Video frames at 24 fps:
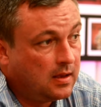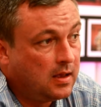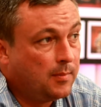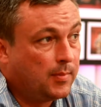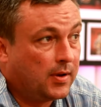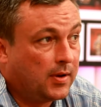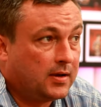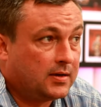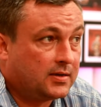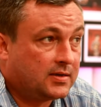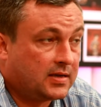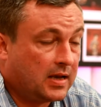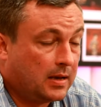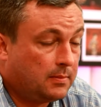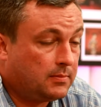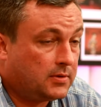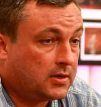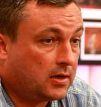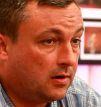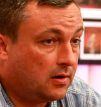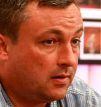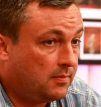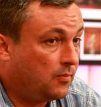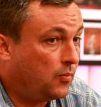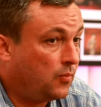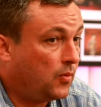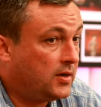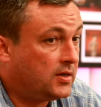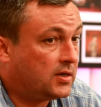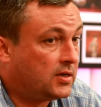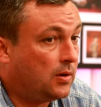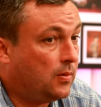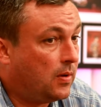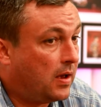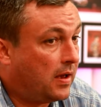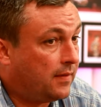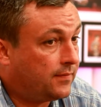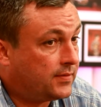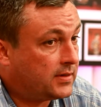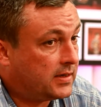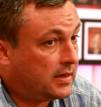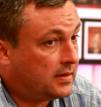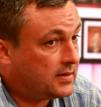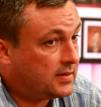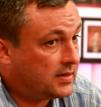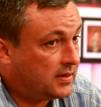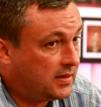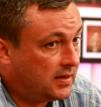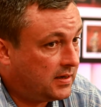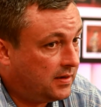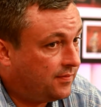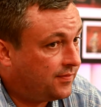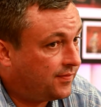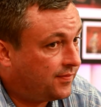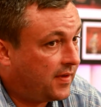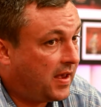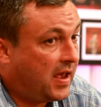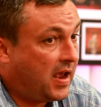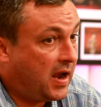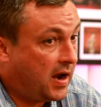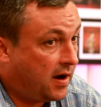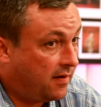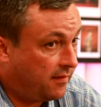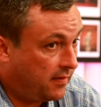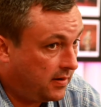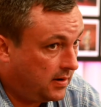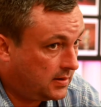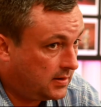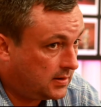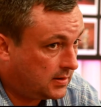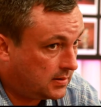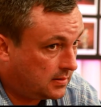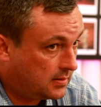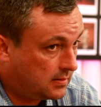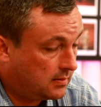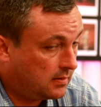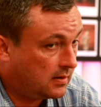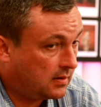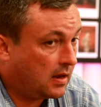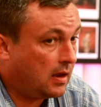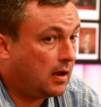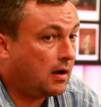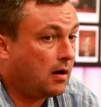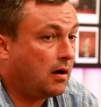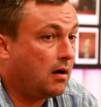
but at the same time we do have sensitive areas that